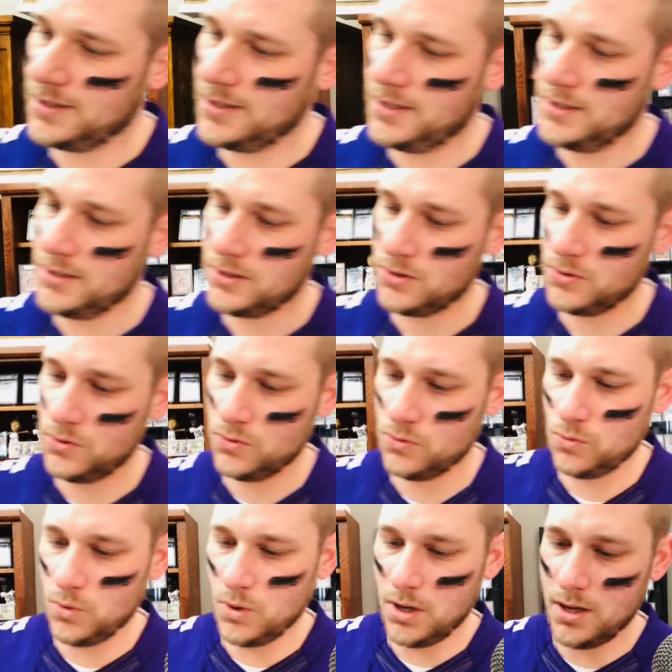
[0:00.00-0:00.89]
this
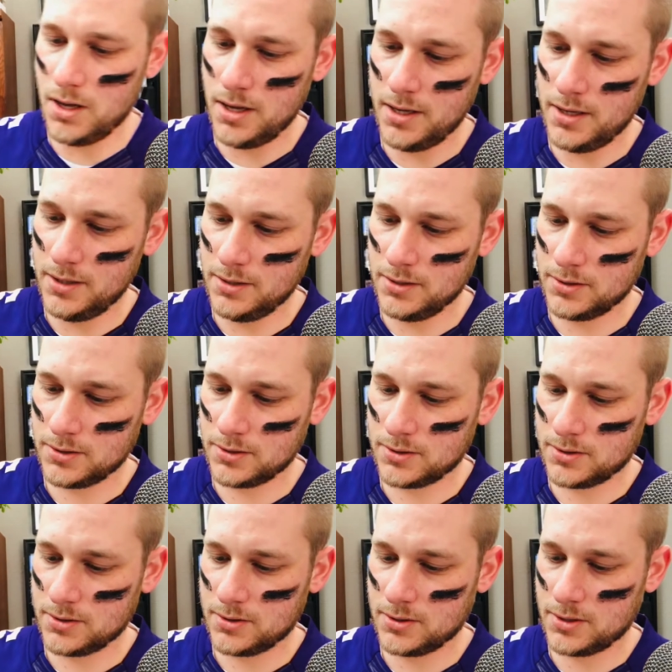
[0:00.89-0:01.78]

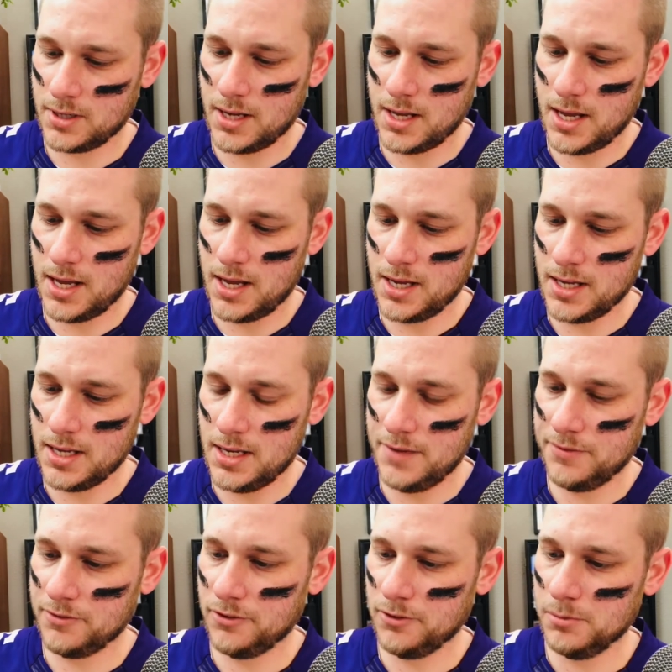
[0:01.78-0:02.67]
was a
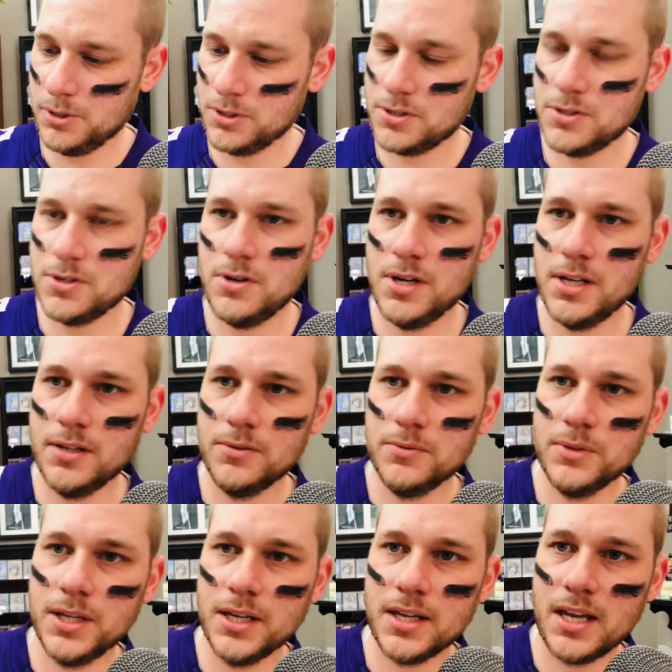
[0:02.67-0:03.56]
gift from a student
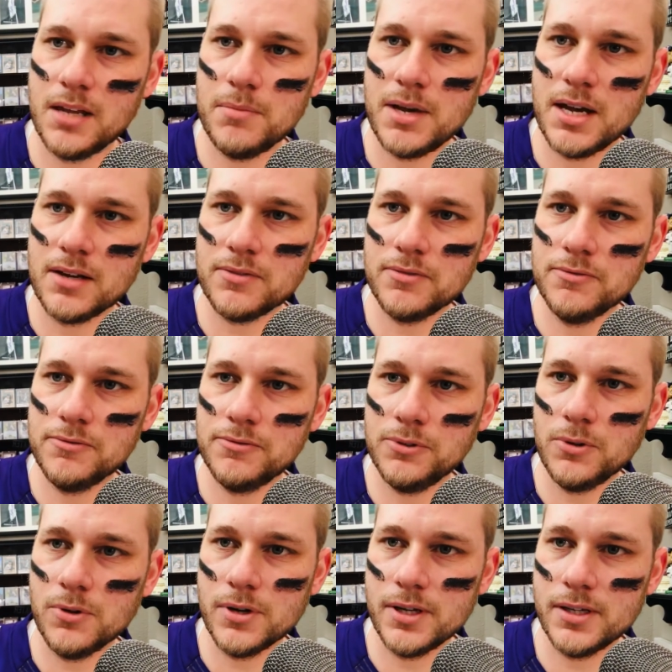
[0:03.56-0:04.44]
when they came back from
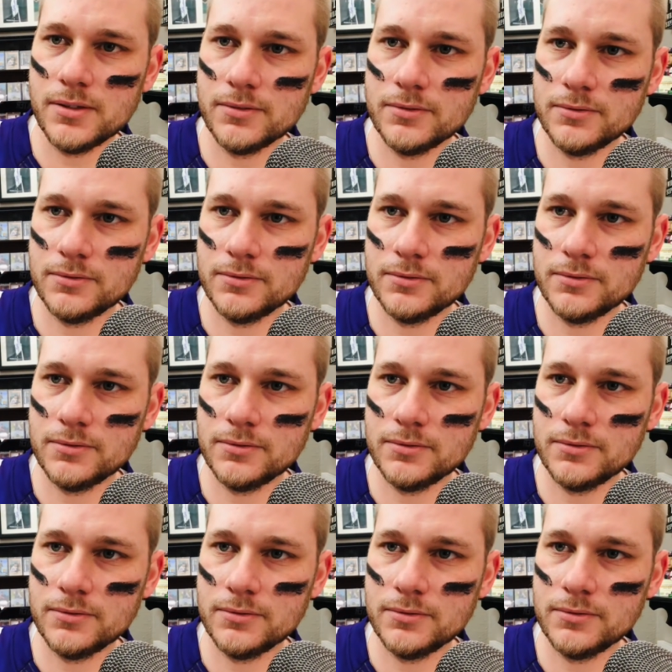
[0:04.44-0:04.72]
Florida.